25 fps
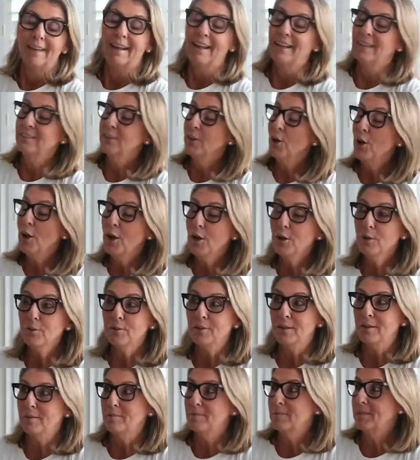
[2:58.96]
That's a hard
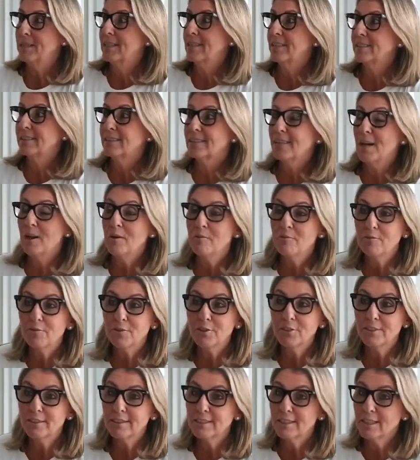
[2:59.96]
one because
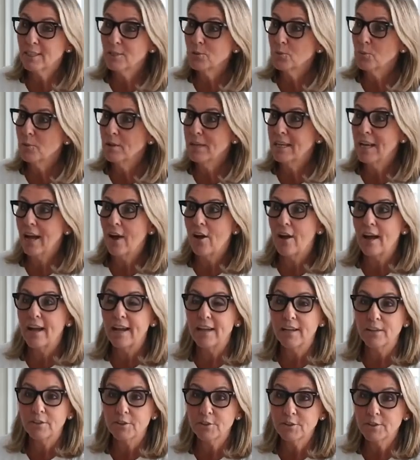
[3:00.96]
comfort does win out. I
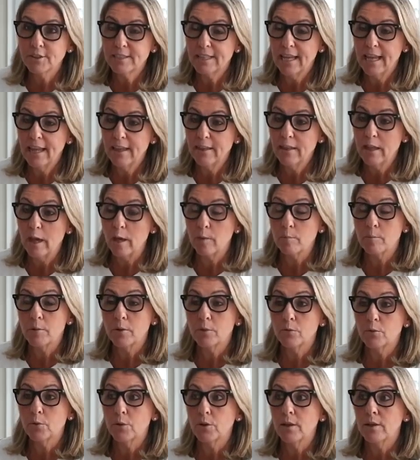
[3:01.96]
understand that. But
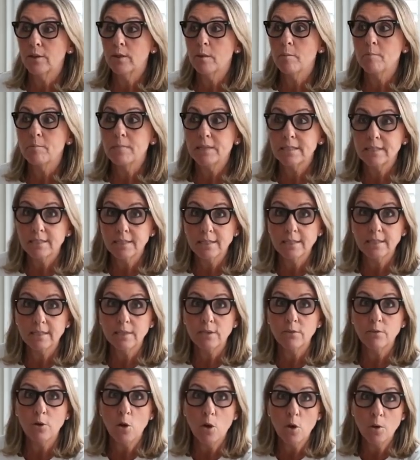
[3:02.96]
if we're in the business
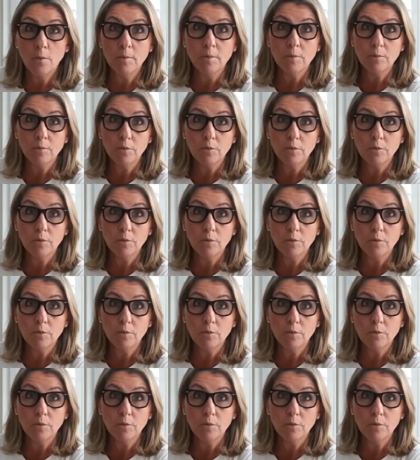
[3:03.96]
of home